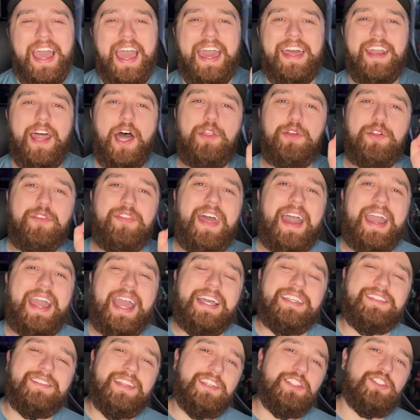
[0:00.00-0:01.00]
And other than that,
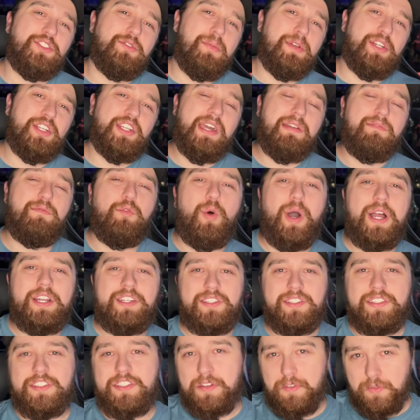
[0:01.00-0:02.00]
guys, thank you so much again for
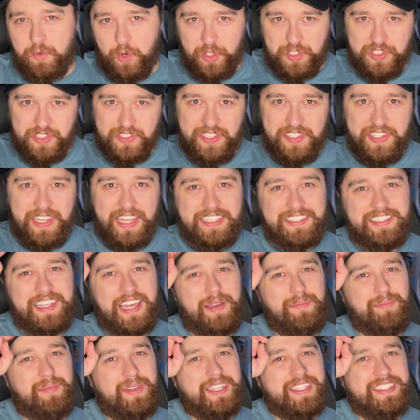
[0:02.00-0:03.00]
watching this. And of course, until next
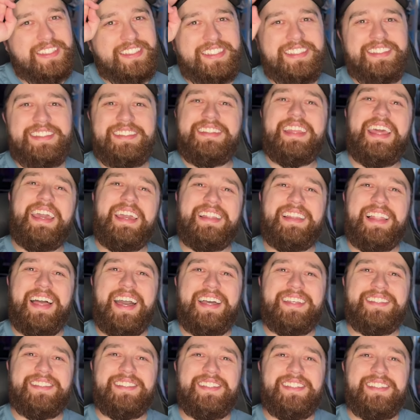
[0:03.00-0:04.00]
time, stay
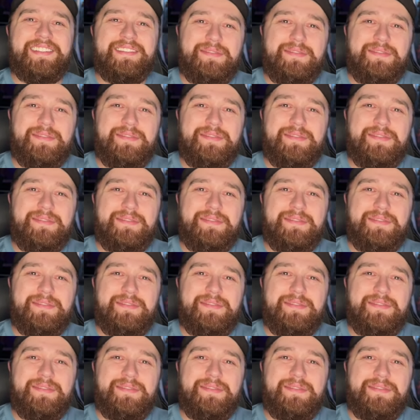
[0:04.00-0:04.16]
classy.